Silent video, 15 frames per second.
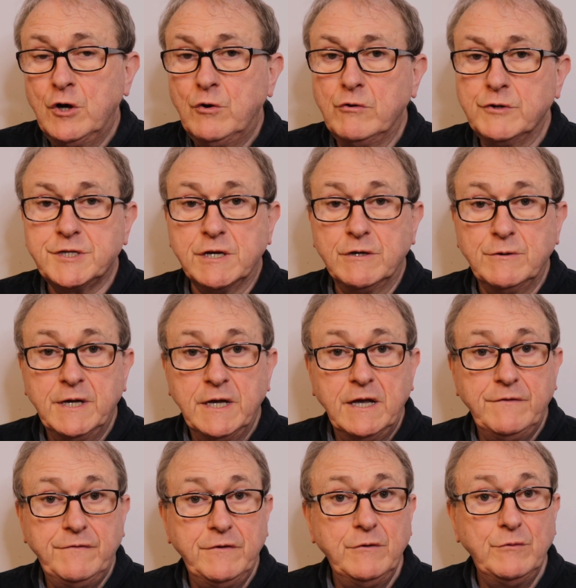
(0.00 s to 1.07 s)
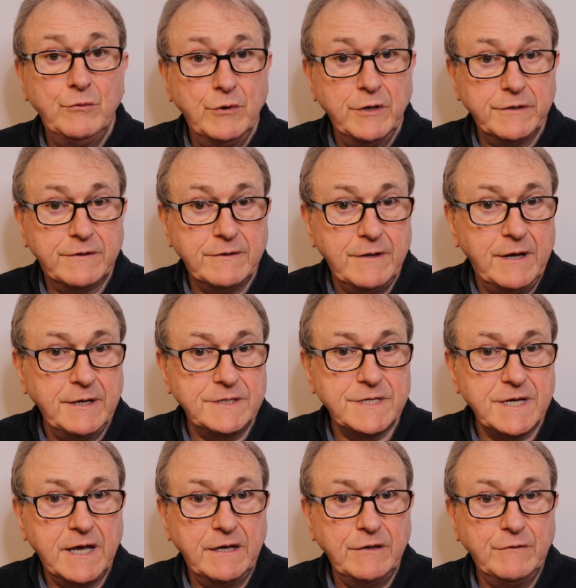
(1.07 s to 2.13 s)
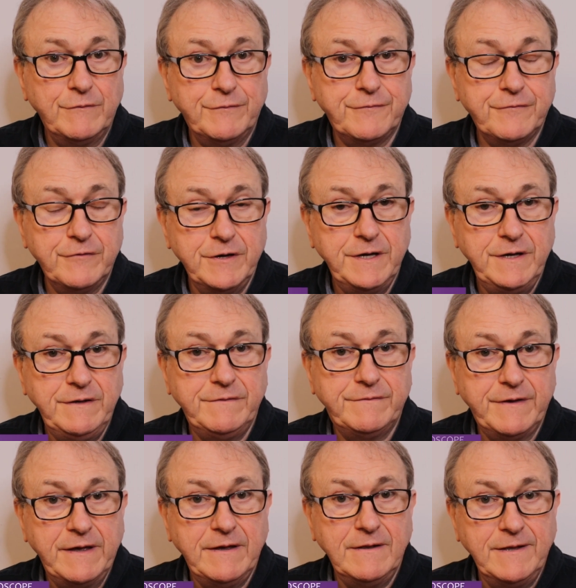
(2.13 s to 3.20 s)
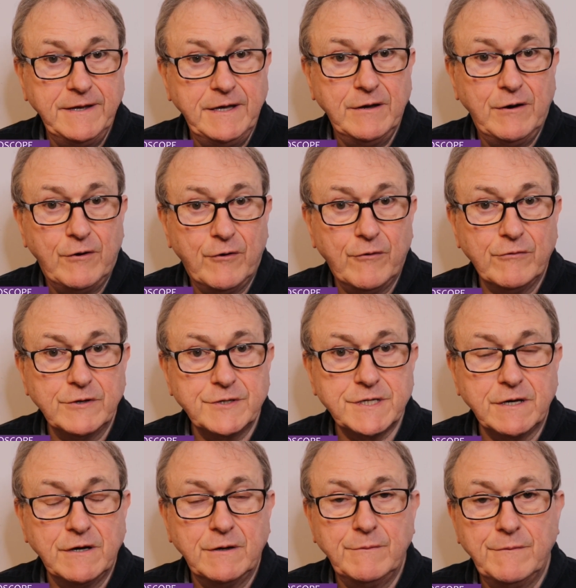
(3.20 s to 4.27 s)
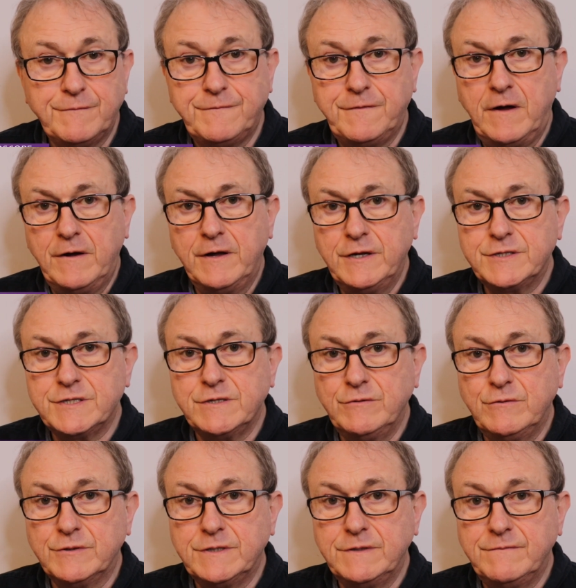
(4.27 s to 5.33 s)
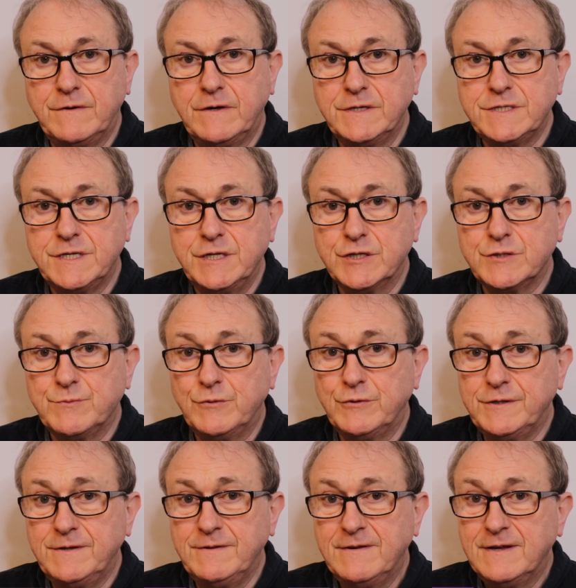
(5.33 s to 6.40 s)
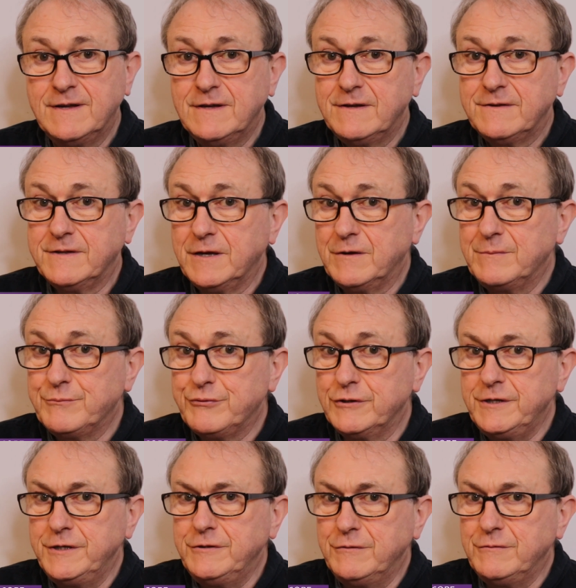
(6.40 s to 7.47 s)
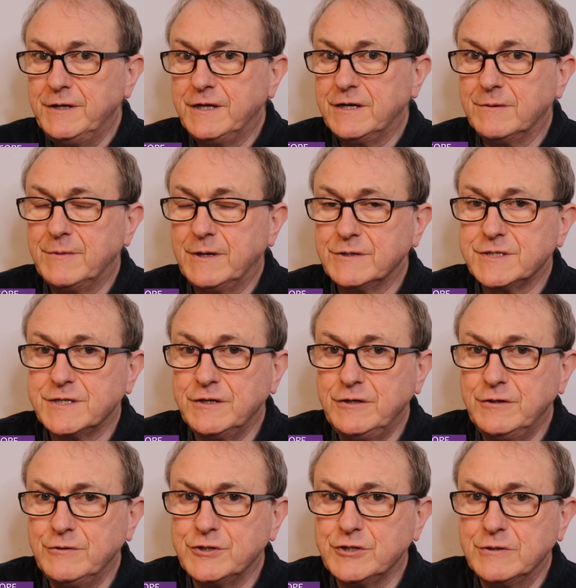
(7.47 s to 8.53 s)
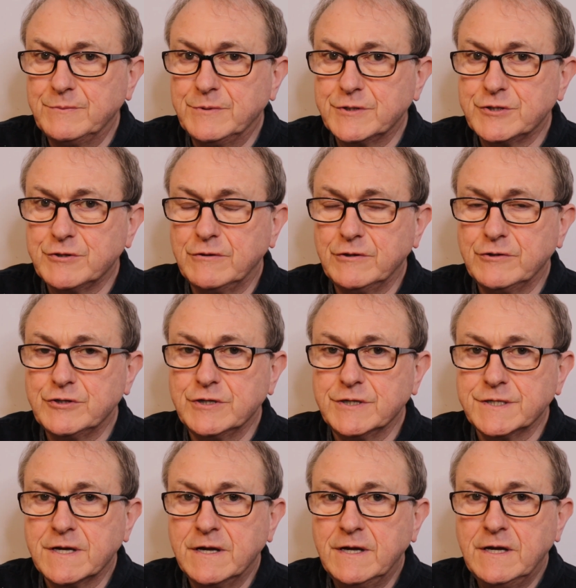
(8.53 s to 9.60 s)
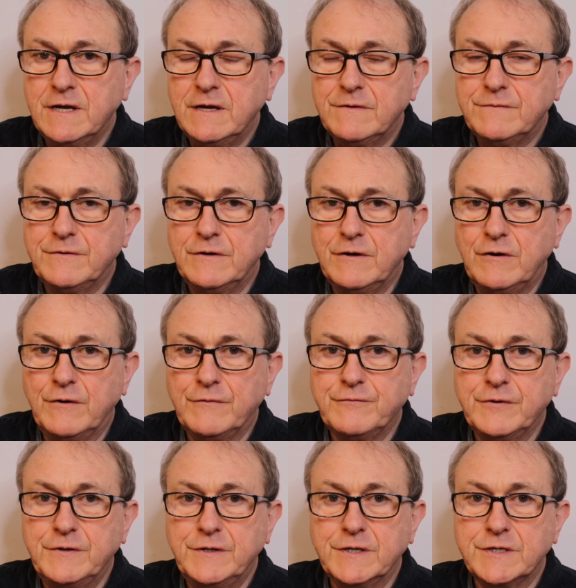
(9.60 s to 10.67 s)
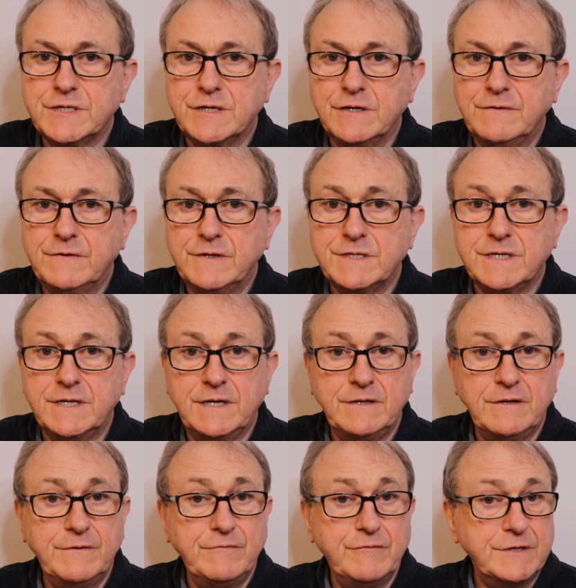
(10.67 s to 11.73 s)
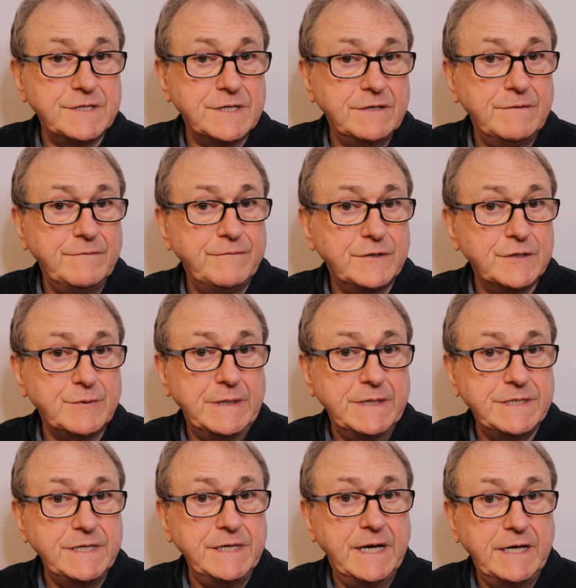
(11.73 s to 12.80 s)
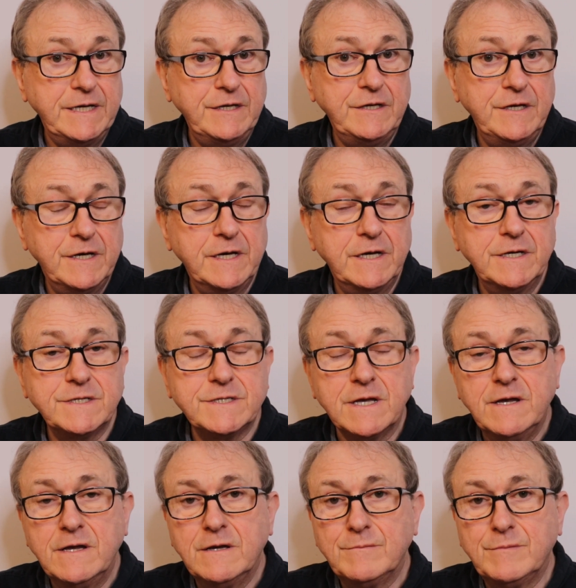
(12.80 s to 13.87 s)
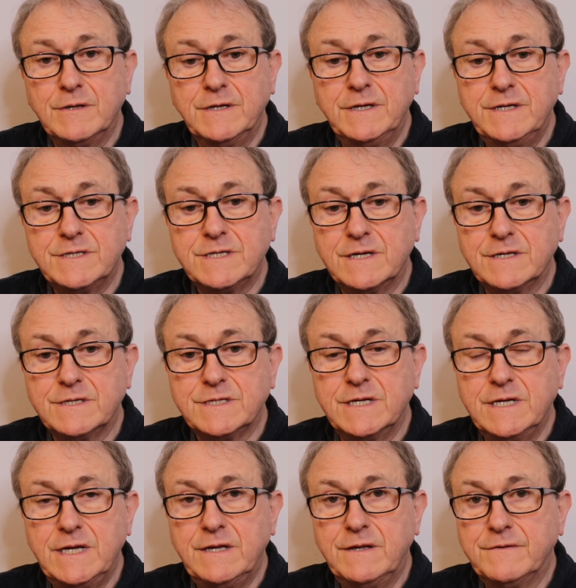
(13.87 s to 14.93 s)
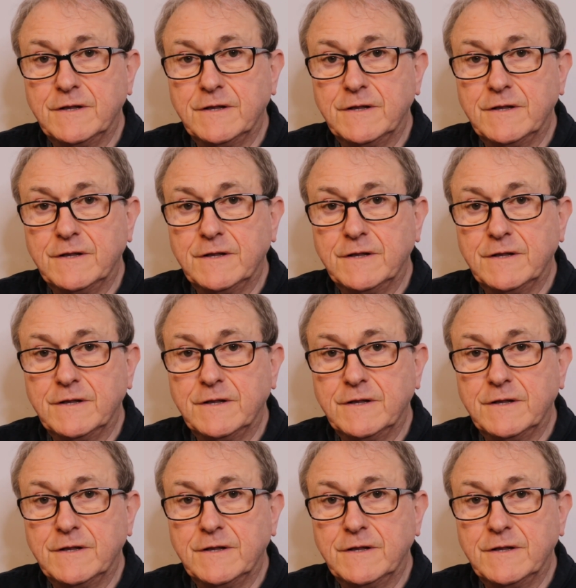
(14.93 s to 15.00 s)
Also, if you would like to get your free daily horoscope fired to your device each morning, I think I'm pretty unique amongst the YouTube astrologers for offering this service, and I've written them for 28 years. Please see